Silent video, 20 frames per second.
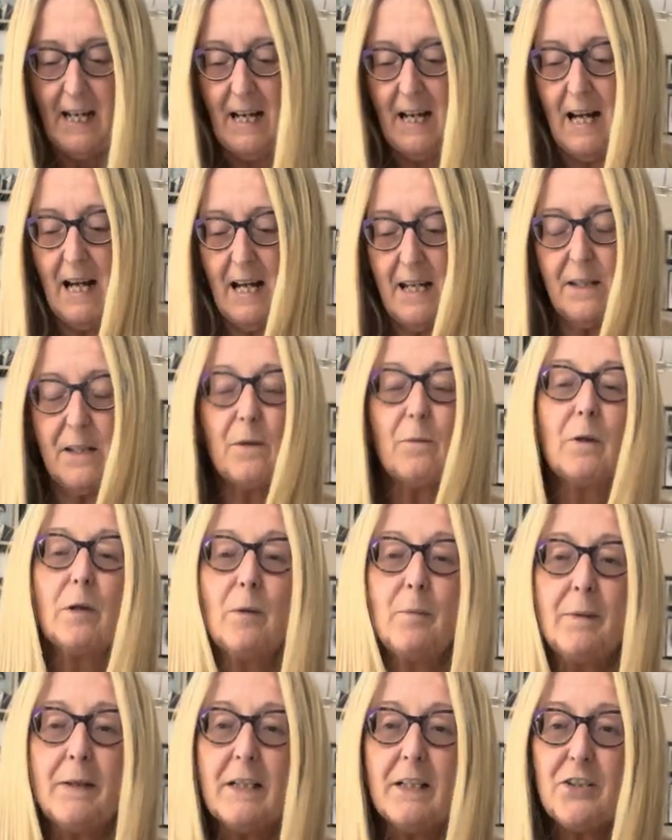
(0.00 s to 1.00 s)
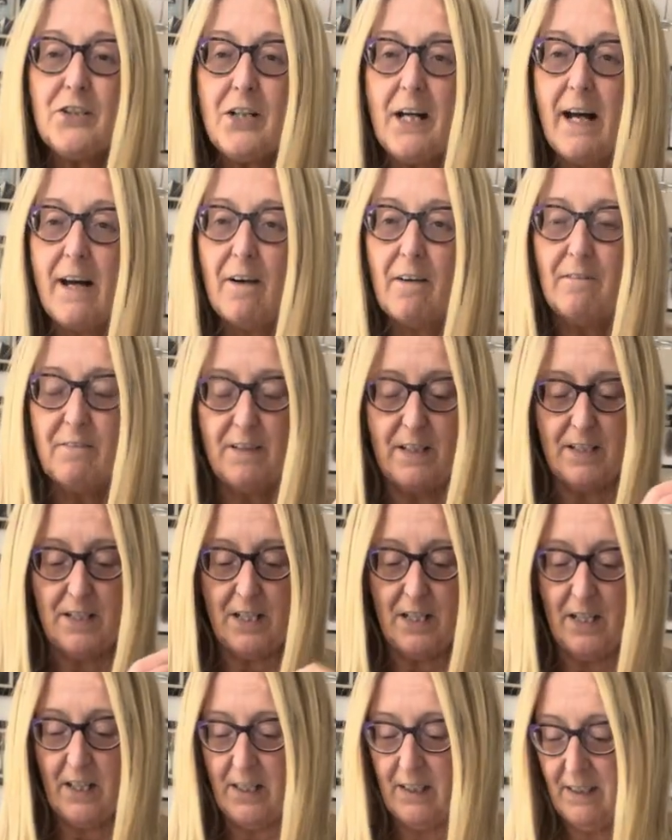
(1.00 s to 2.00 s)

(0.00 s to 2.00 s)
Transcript: and there will be a try on video